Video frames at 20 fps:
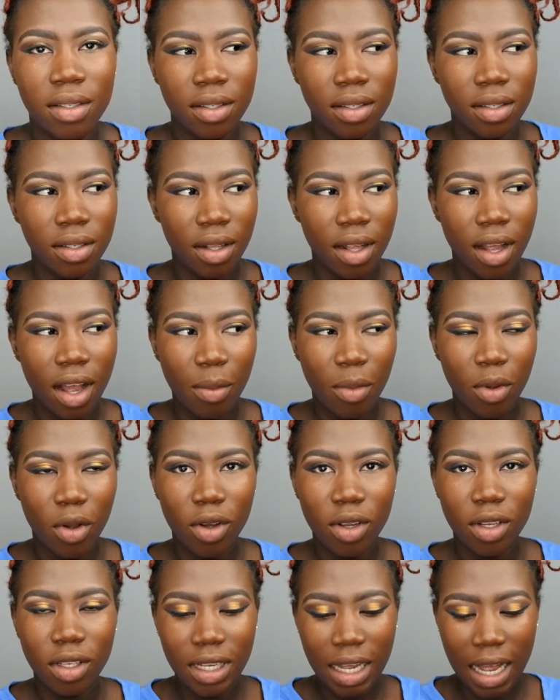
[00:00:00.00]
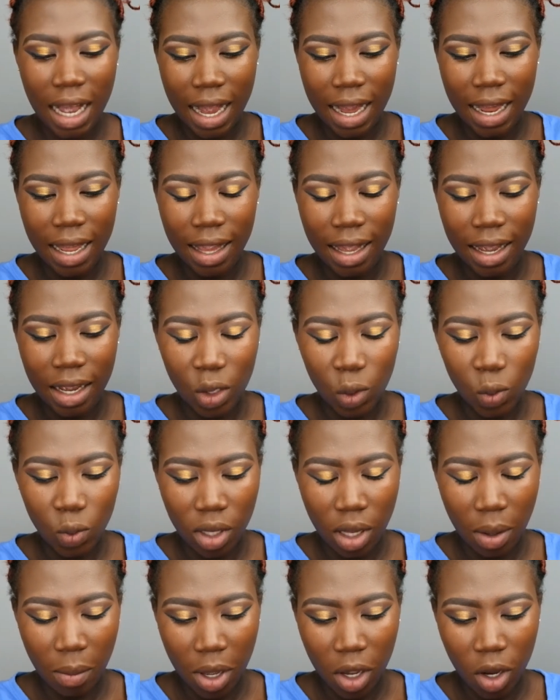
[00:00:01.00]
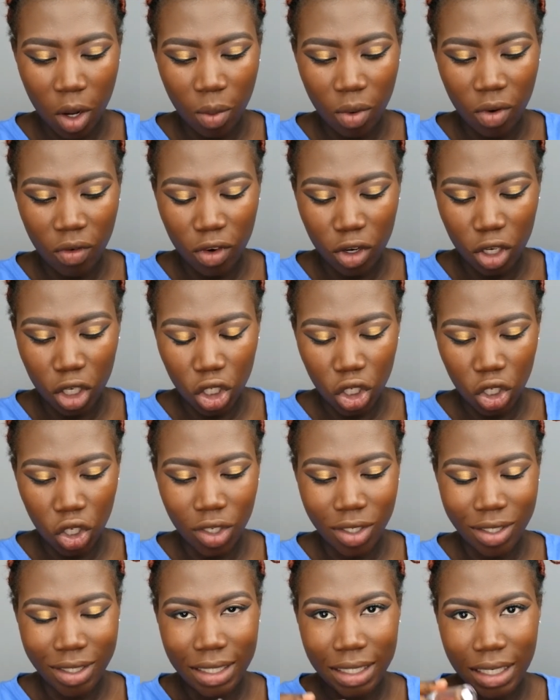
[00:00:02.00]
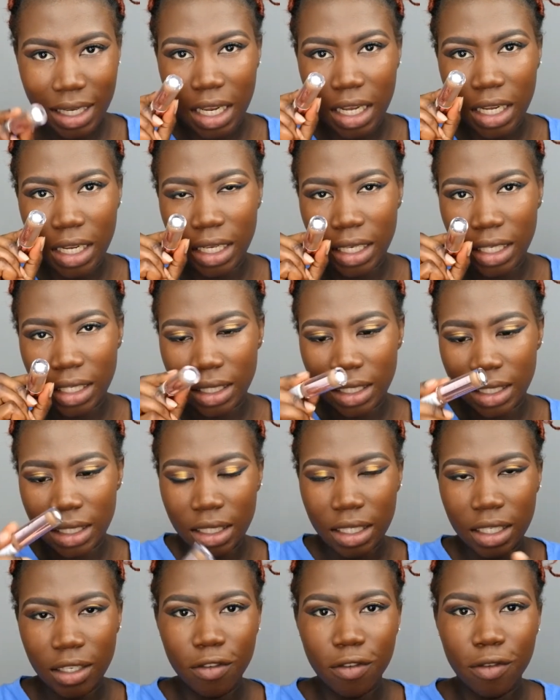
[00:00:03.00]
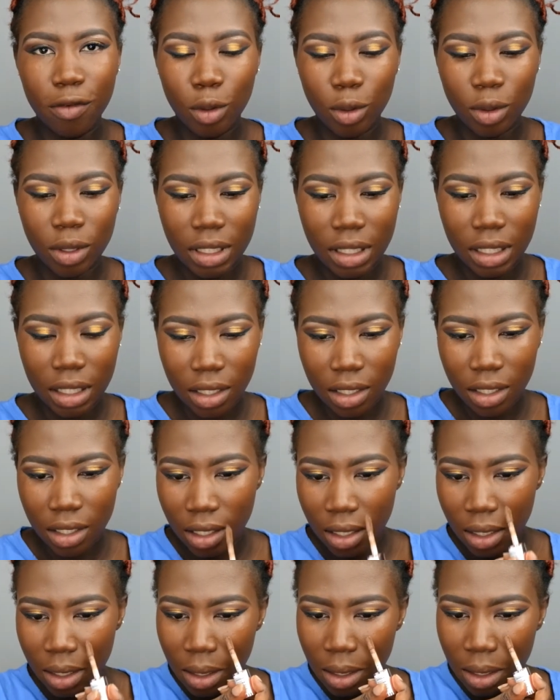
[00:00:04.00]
So now I'm going to highlight with the Makeup Revolution Concealer in C14.